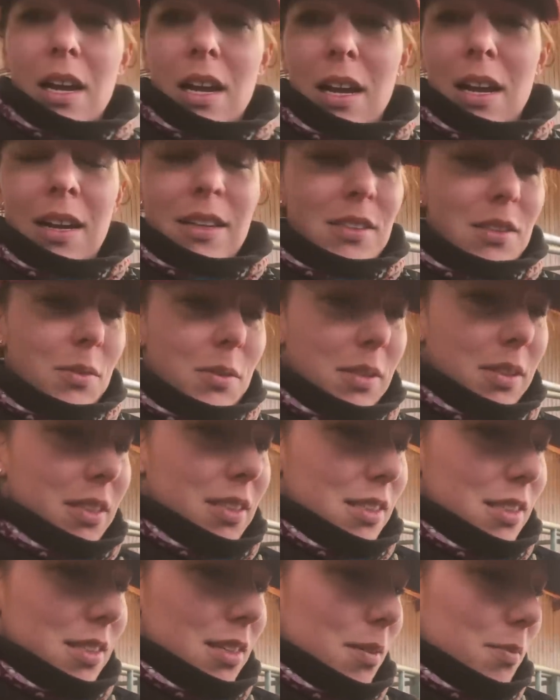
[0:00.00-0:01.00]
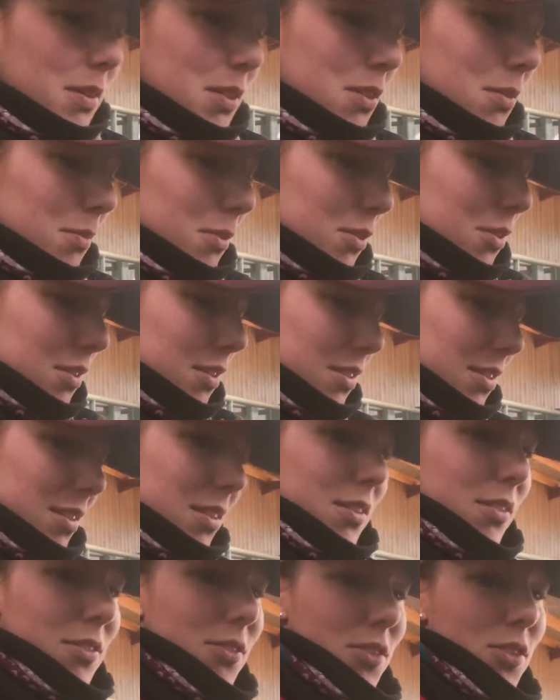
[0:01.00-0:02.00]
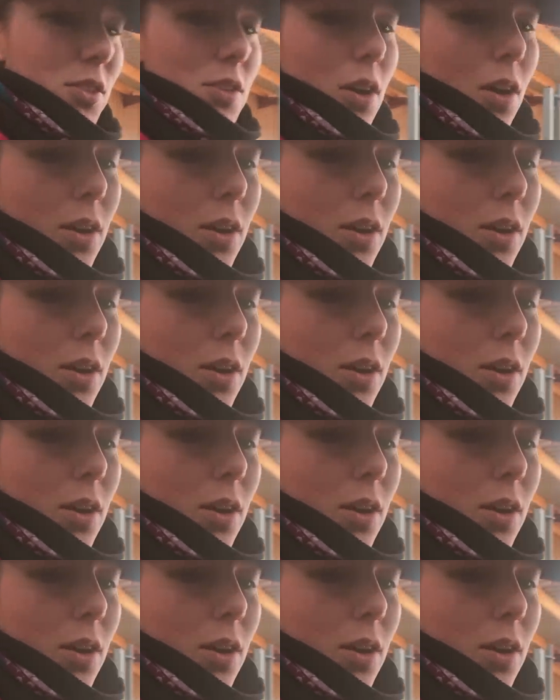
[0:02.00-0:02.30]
I don't want to disturb it too much, because it'll just knock